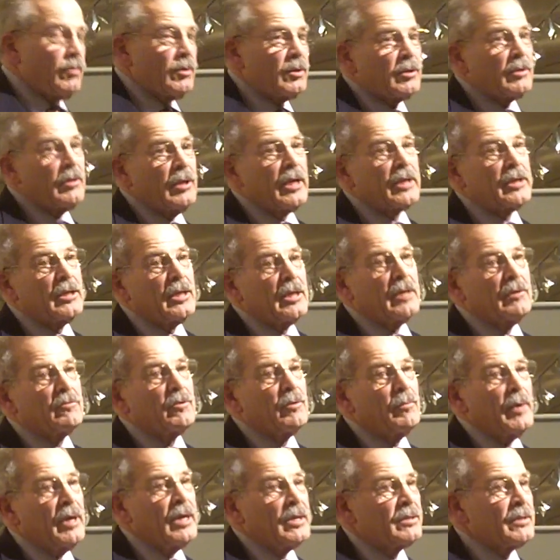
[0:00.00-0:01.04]
was collecting
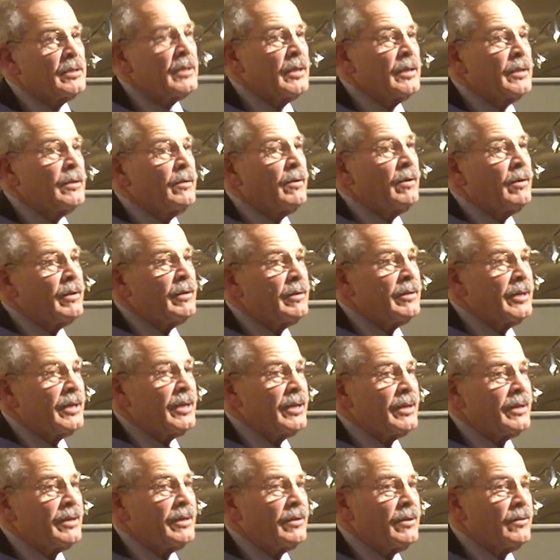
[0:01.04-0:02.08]
information on all
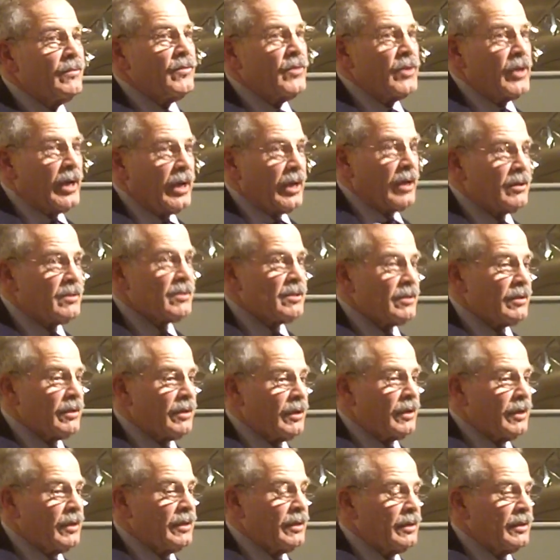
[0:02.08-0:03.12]
the Yanks
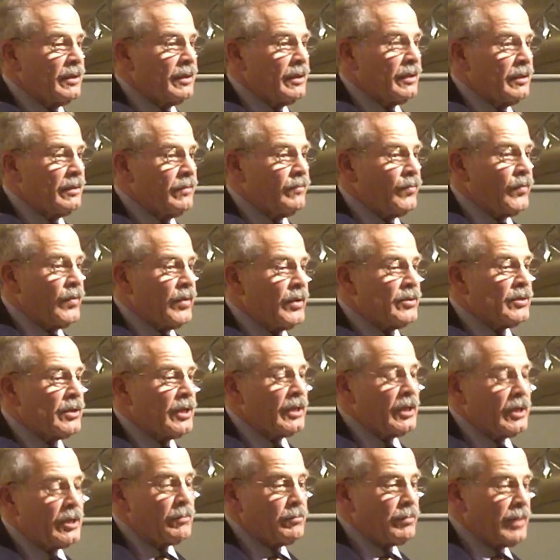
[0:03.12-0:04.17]
and uh,
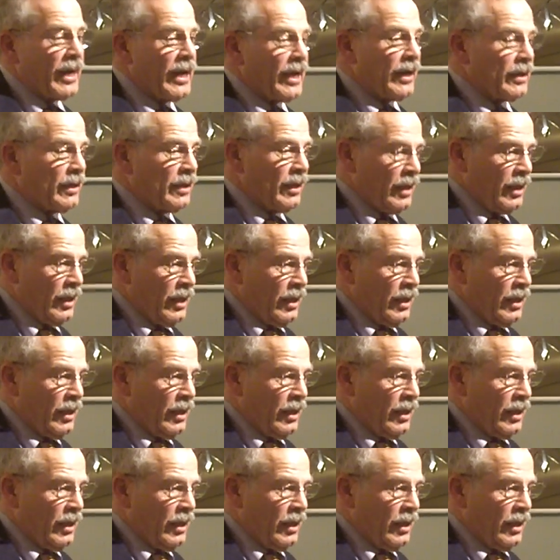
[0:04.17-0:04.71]
sending it back.